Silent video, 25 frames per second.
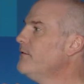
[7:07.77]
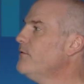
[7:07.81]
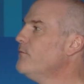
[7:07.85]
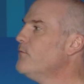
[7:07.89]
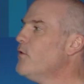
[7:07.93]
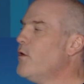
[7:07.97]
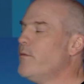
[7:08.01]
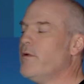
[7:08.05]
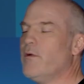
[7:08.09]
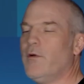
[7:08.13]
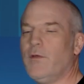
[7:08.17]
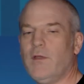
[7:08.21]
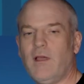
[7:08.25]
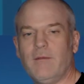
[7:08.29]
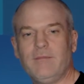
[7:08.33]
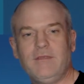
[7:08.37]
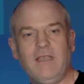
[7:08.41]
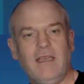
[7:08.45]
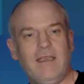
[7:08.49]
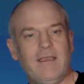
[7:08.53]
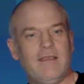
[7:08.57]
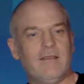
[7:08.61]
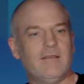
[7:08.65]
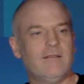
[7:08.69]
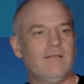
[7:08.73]
what we want to
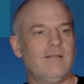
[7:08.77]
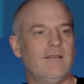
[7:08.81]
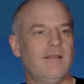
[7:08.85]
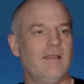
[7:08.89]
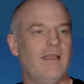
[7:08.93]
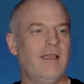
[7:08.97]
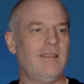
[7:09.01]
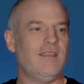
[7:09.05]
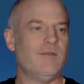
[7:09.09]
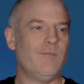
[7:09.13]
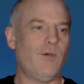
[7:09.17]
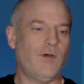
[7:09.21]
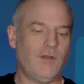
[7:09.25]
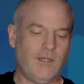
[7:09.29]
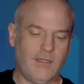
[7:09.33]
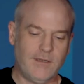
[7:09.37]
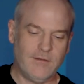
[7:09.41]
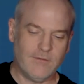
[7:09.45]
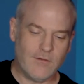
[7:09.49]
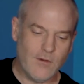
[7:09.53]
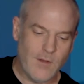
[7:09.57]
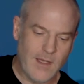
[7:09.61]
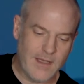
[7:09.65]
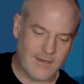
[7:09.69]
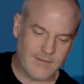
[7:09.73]
update in the body of the
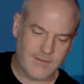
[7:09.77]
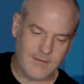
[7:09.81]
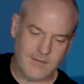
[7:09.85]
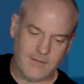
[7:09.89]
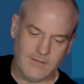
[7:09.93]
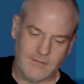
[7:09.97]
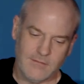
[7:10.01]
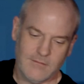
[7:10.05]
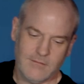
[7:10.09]
request.